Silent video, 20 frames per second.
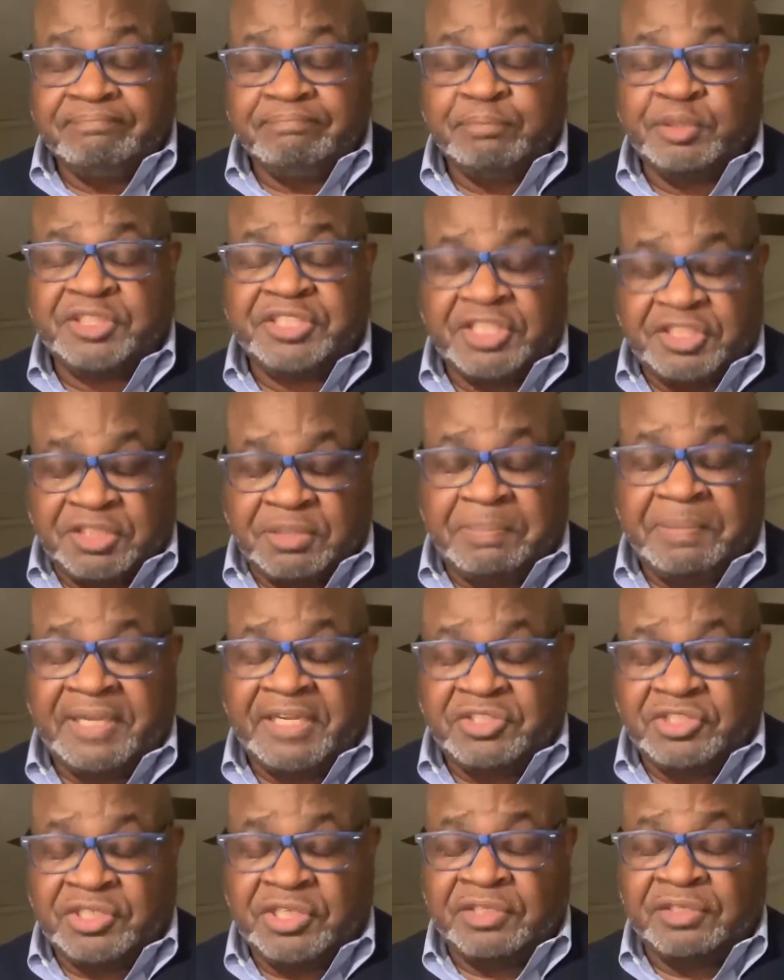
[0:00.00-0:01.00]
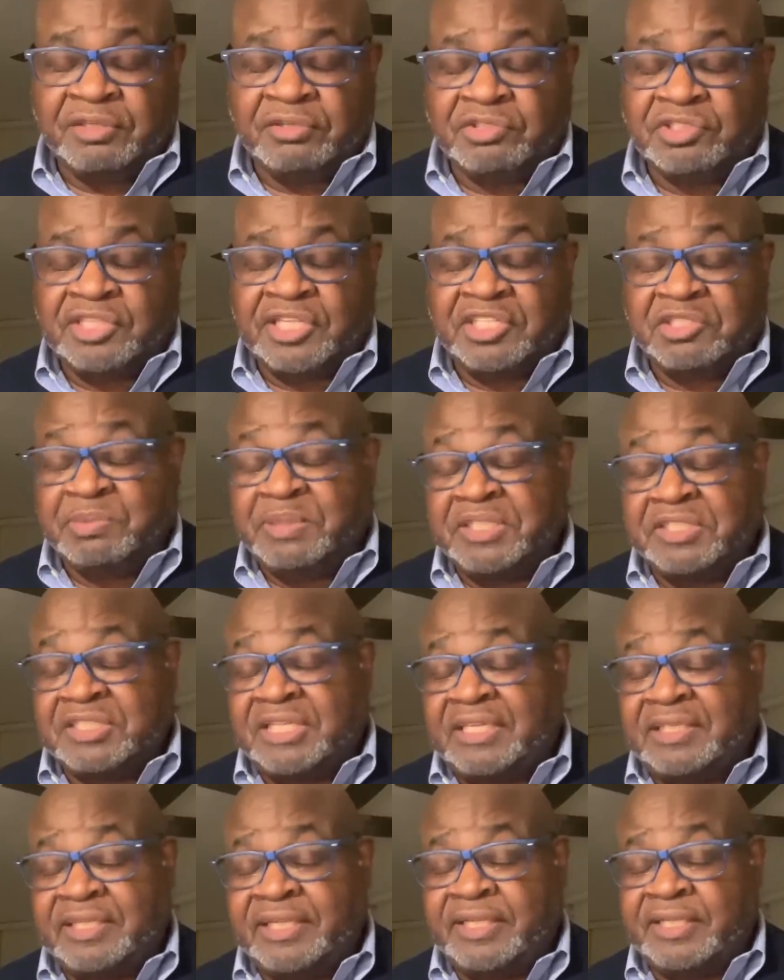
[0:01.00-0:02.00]
participation in those things because
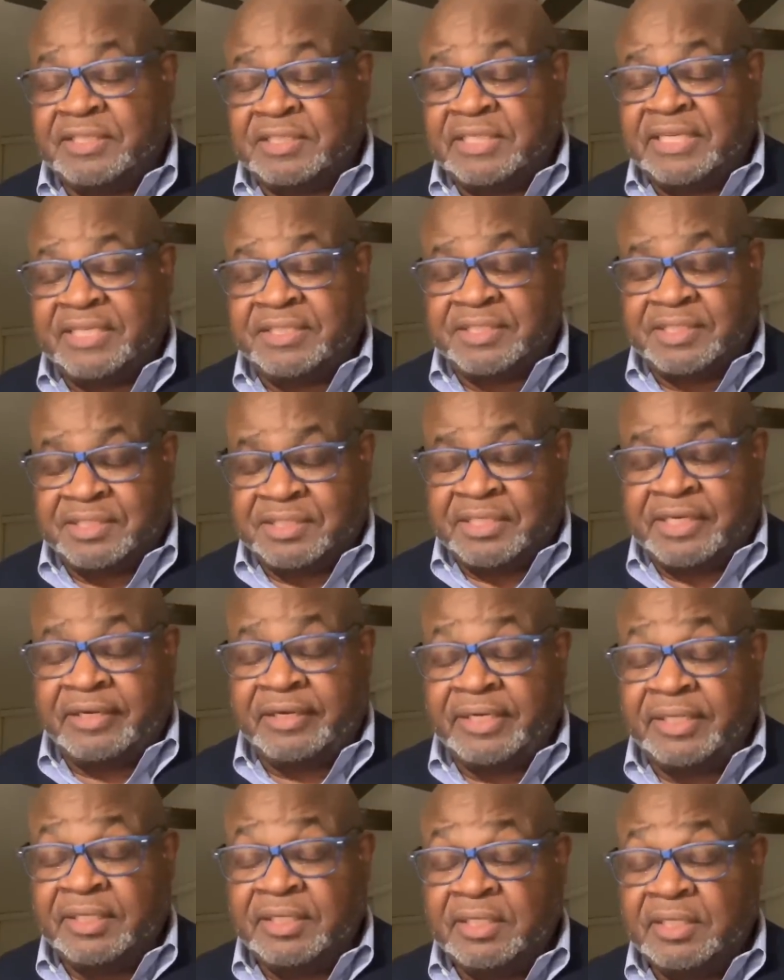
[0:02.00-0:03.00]
I think it's necessary.